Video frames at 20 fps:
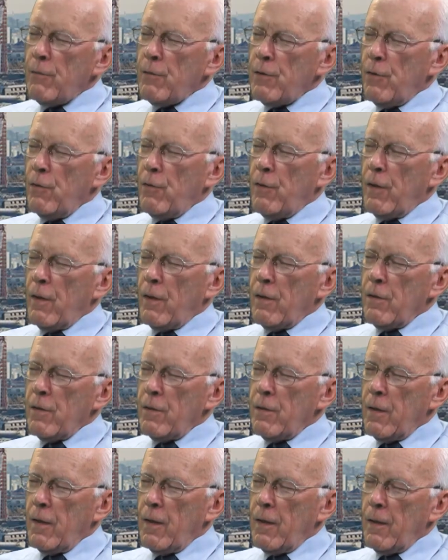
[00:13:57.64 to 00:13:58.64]
2
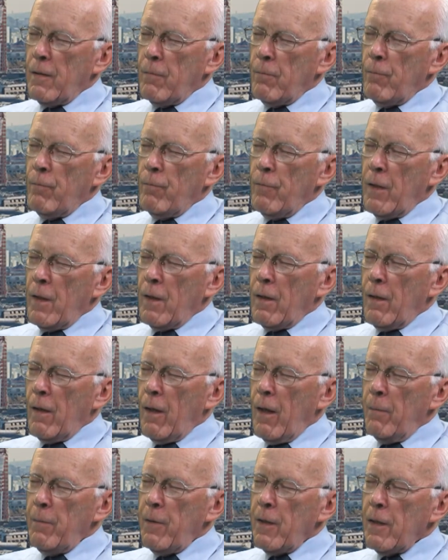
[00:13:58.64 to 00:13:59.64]
things.
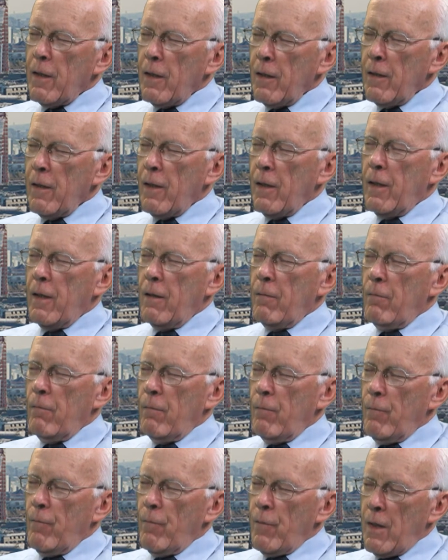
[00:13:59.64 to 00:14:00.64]
I mean, clearly,
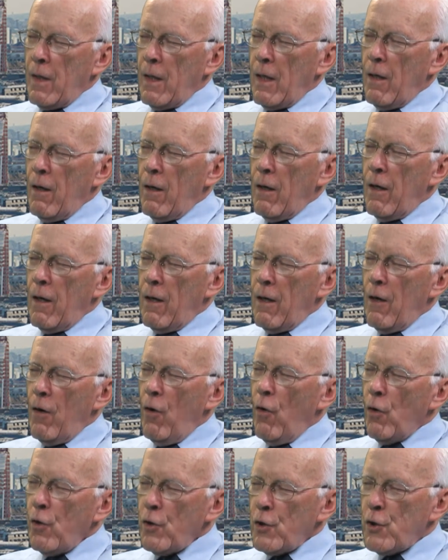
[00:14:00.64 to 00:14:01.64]

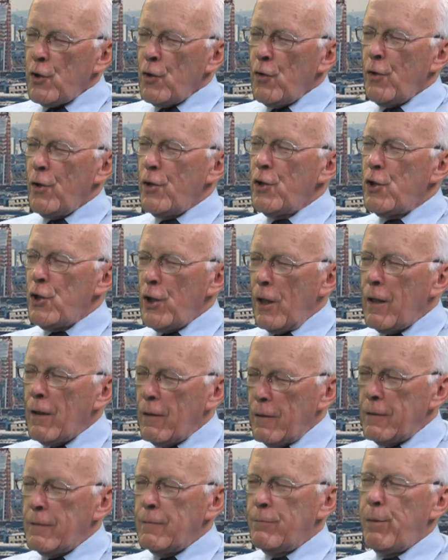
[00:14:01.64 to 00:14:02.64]
onshore is
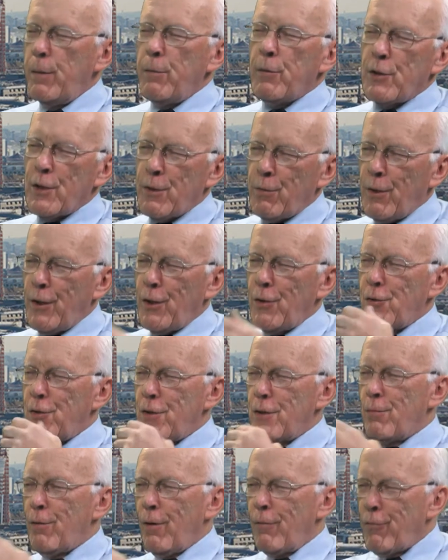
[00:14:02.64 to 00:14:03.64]
shale. People just want to use
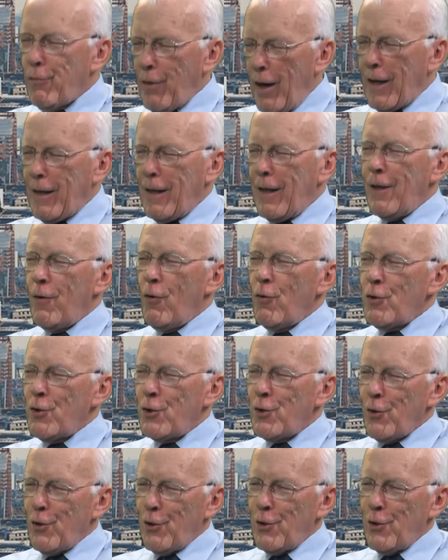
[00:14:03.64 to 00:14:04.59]
this word fracking. Onshore is